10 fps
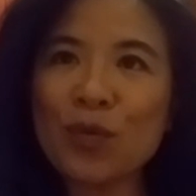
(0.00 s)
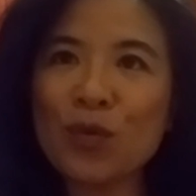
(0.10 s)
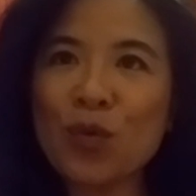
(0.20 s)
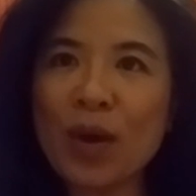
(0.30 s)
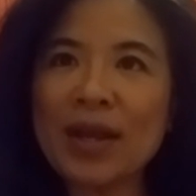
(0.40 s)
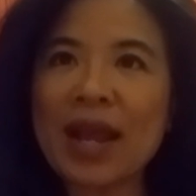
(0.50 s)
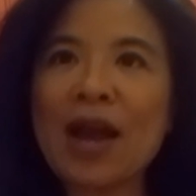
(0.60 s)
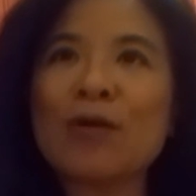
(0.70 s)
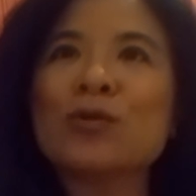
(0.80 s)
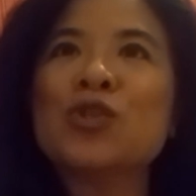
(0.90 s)
quite
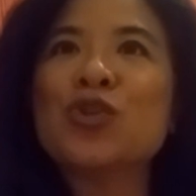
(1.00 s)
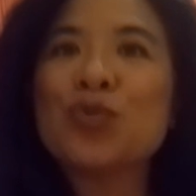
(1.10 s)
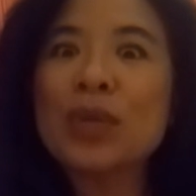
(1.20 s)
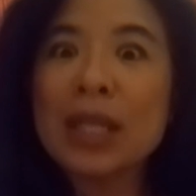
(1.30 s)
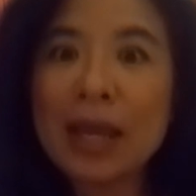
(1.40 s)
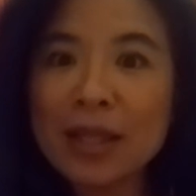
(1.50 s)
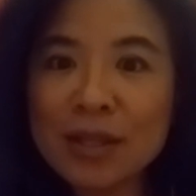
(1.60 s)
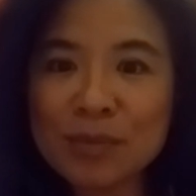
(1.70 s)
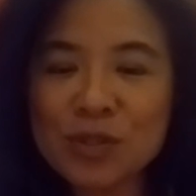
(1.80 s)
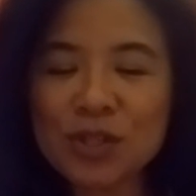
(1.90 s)
how to relay
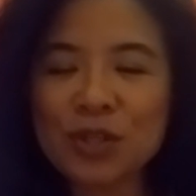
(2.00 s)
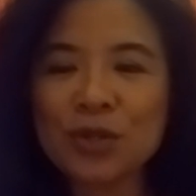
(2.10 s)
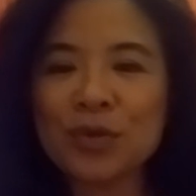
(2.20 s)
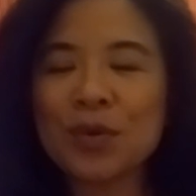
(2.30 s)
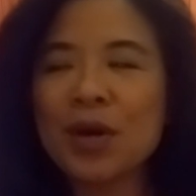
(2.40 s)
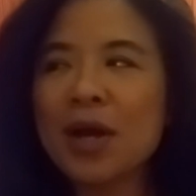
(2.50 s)
them to you.